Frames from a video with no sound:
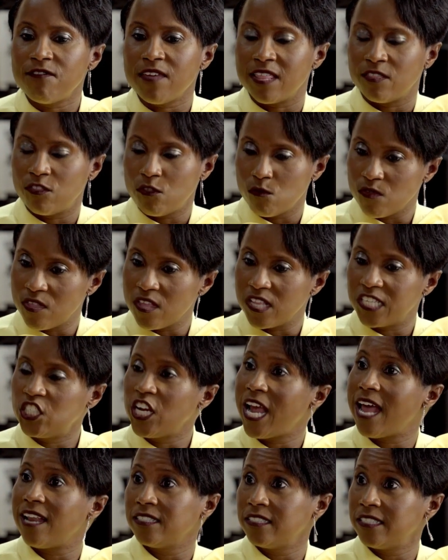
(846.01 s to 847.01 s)
and through the
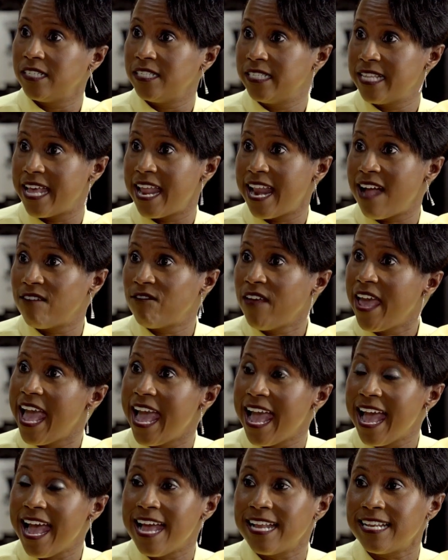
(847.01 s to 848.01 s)
challenges that I've
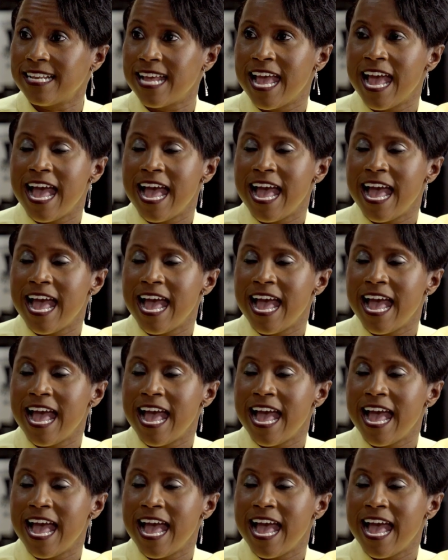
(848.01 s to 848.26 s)
had,